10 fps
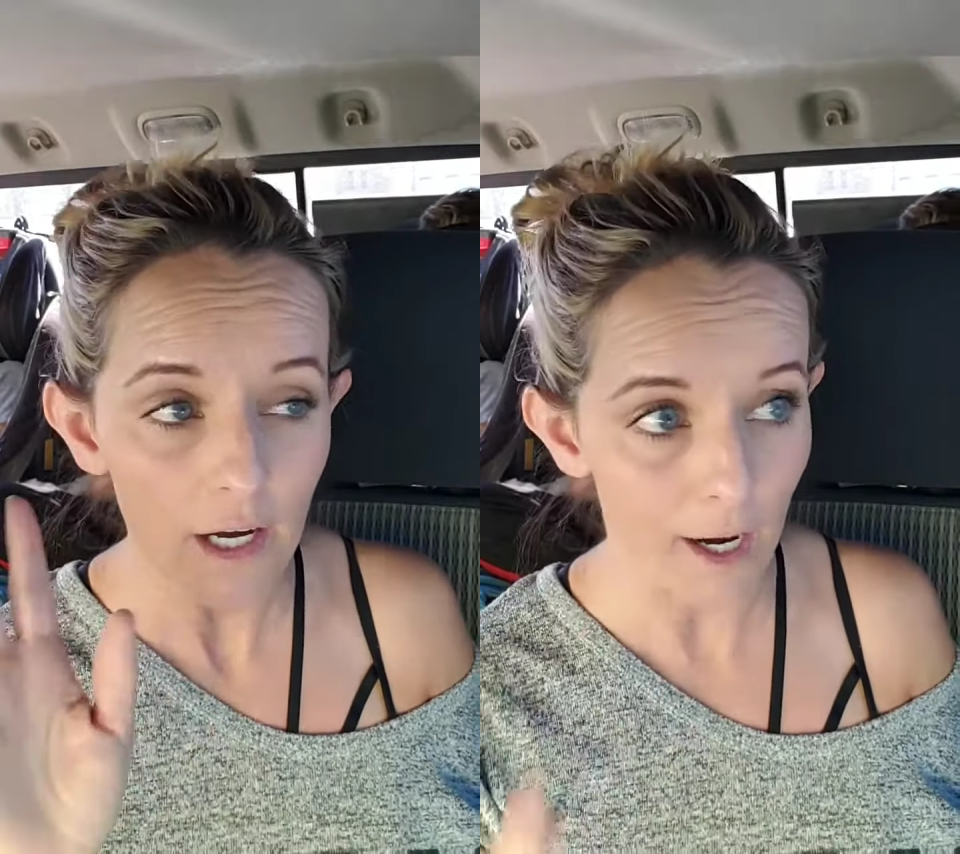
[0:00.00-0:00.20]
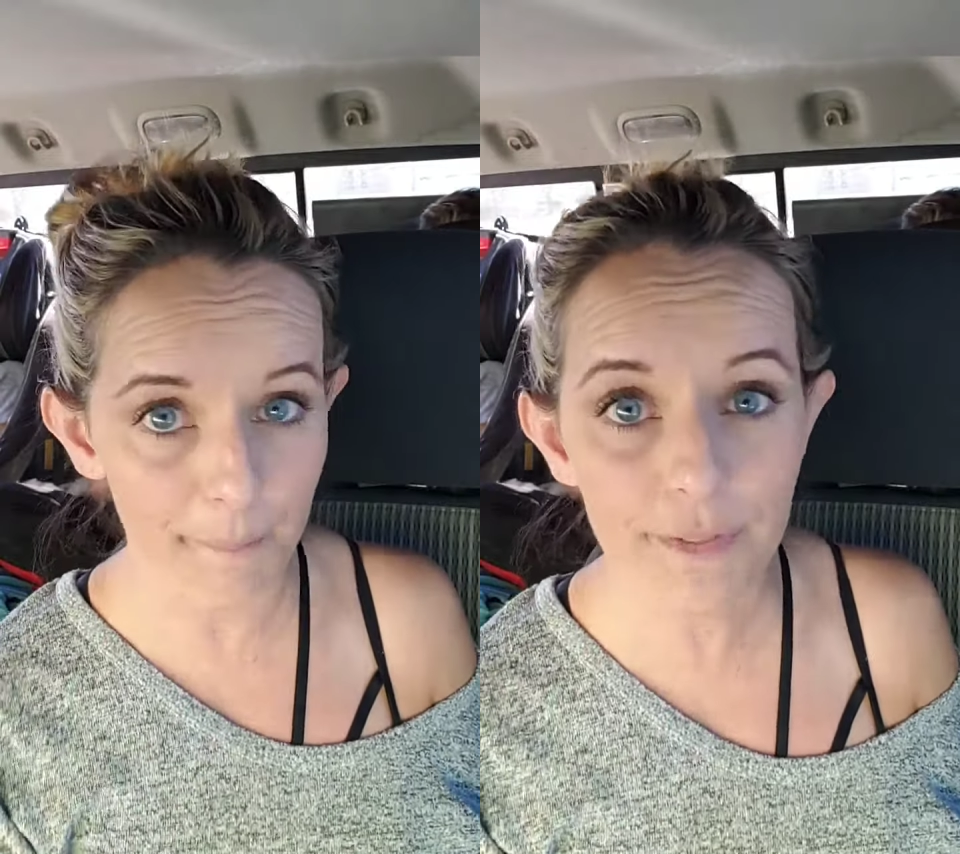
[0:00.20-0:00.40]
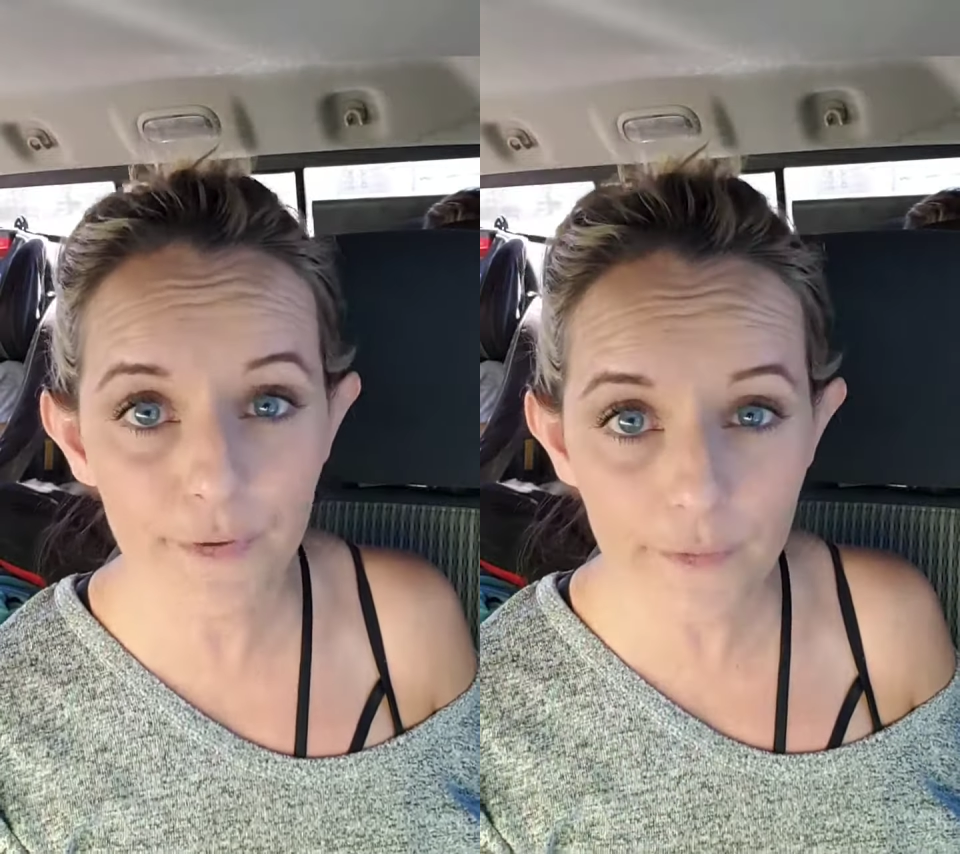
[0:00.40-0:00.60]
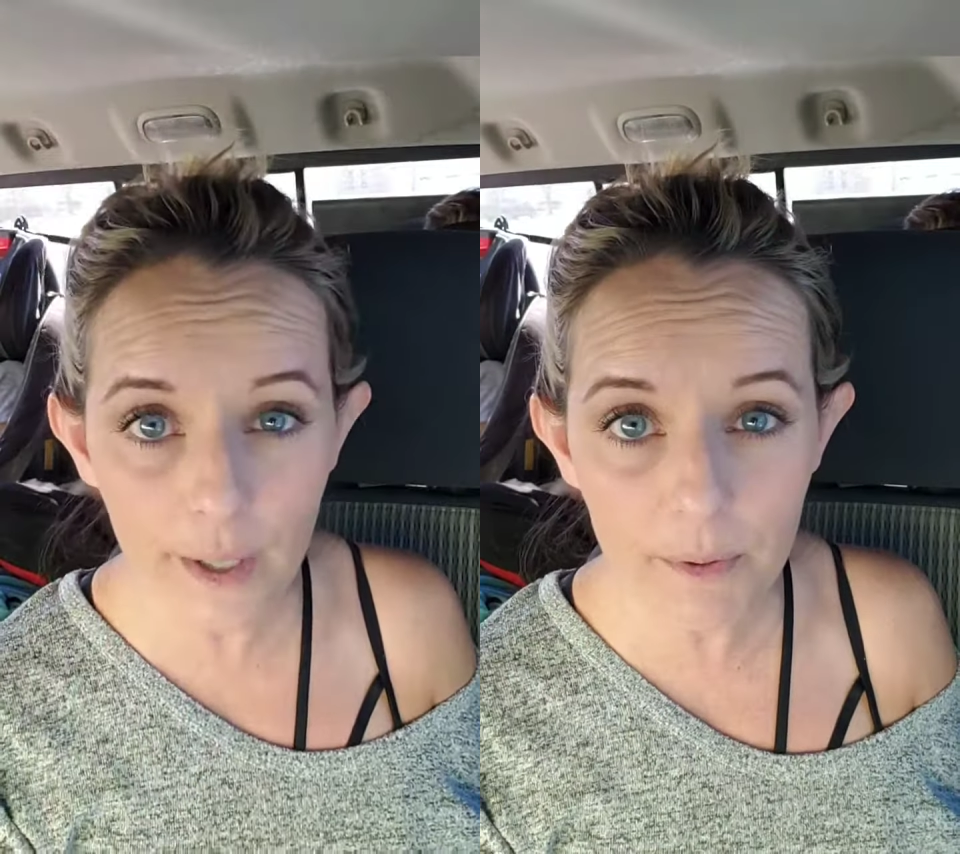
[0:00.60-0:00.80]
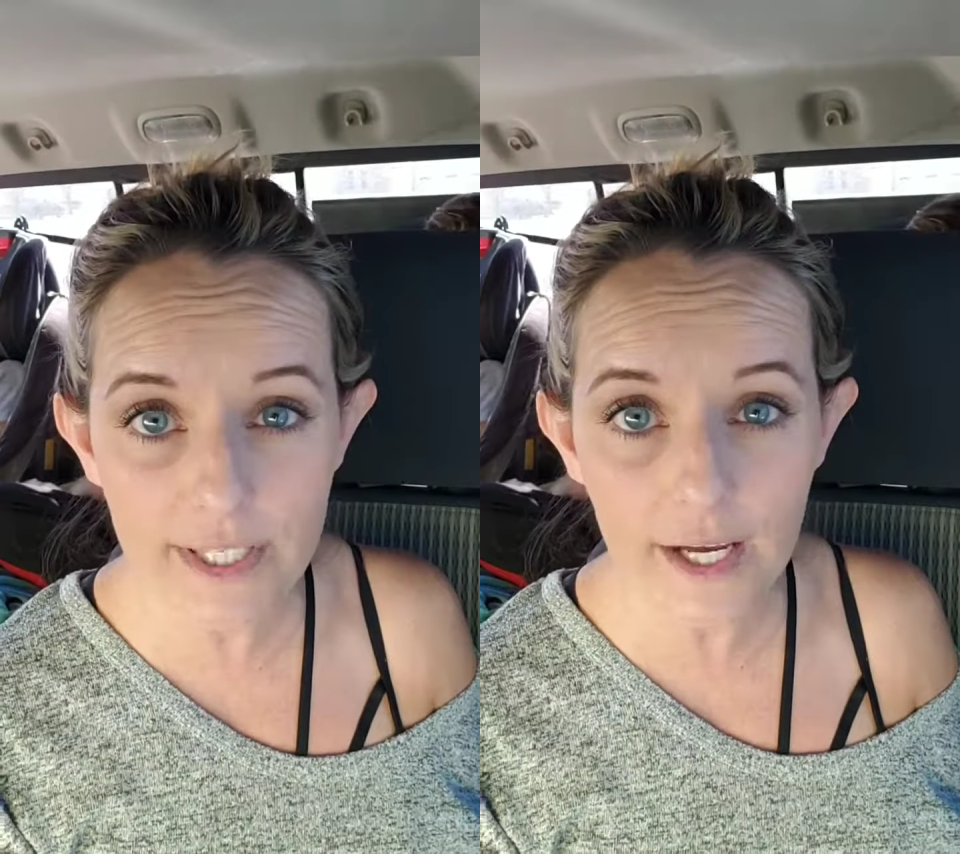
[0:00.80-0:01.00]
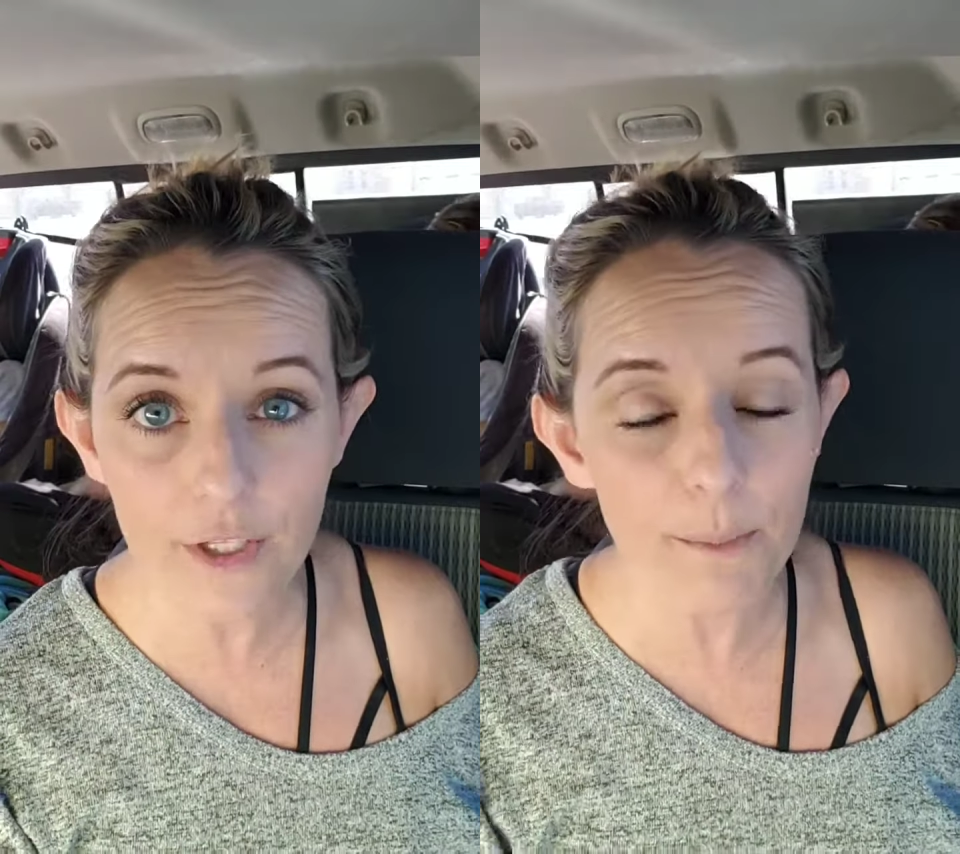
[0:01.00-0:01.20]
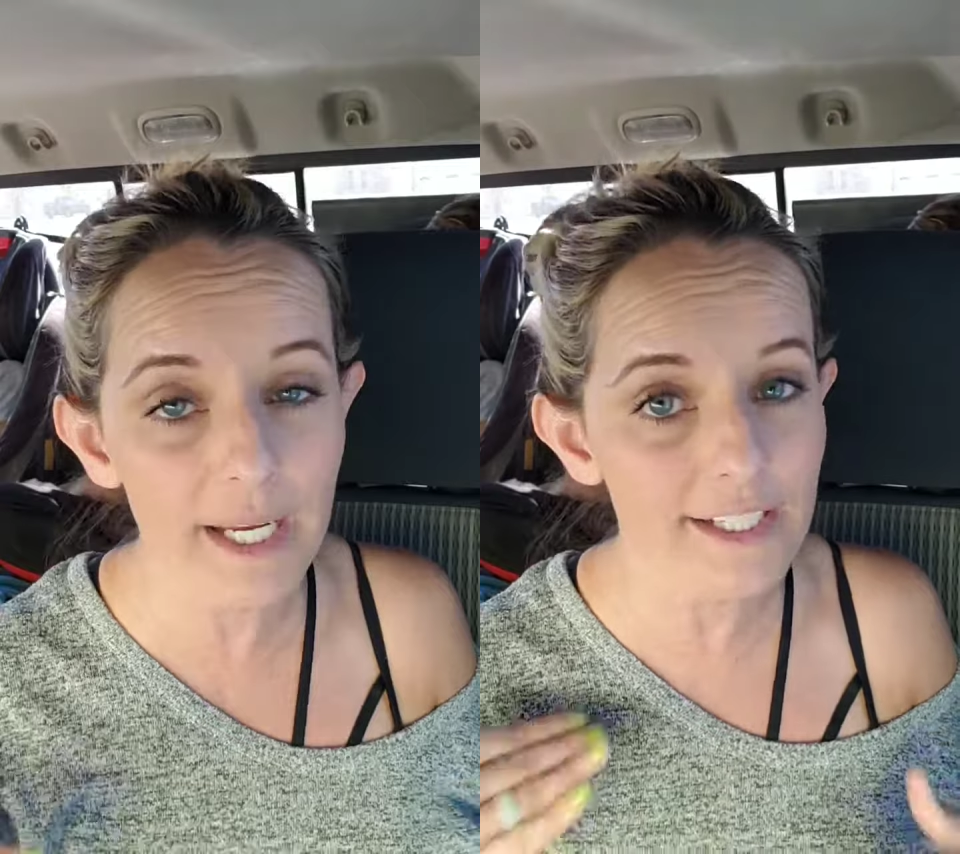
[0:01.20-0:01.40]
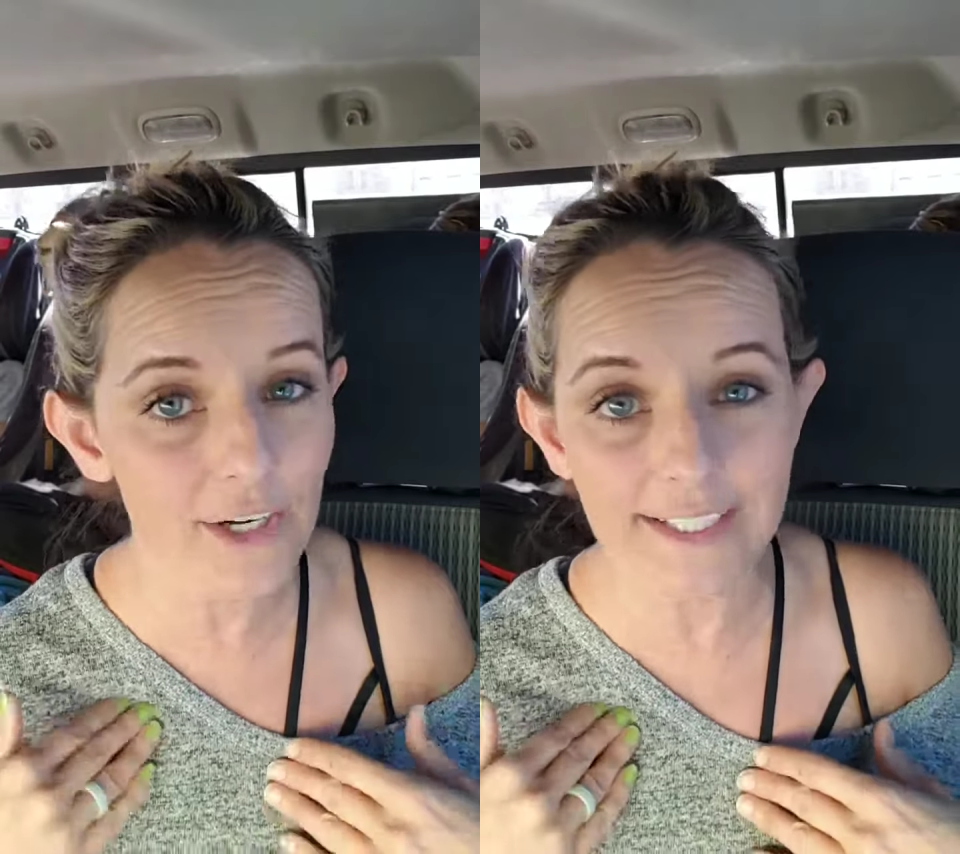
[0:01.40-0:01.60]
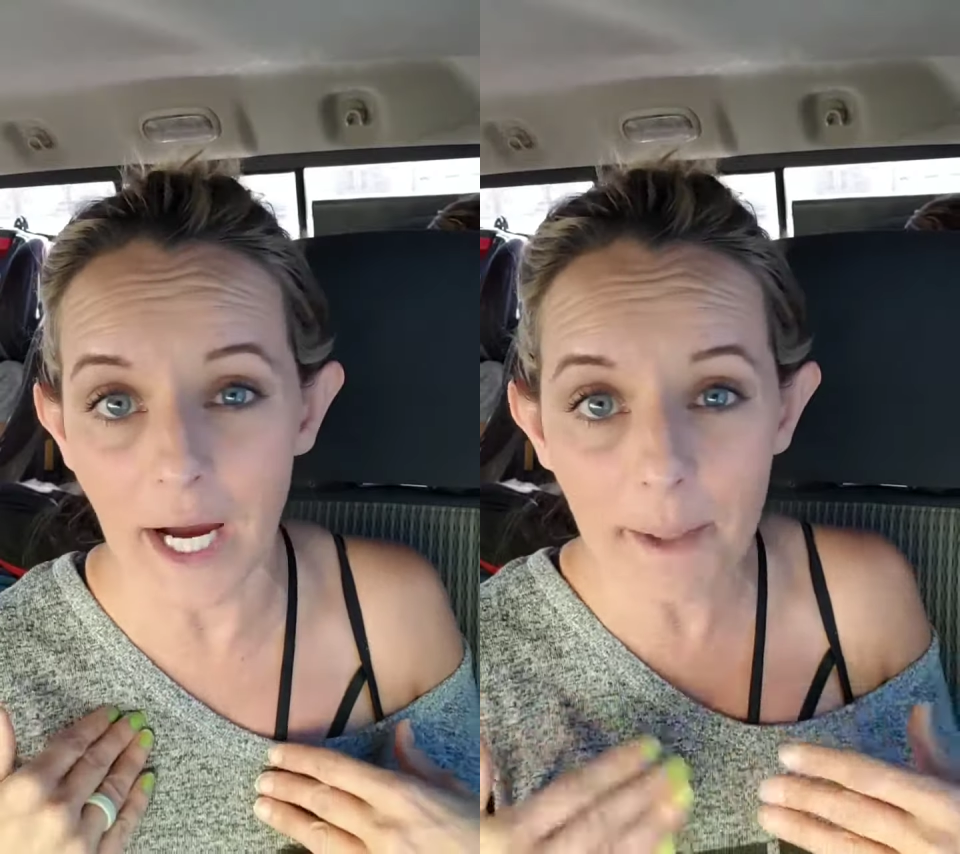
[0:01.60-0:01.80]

i'm going to throw numbers out there because you guys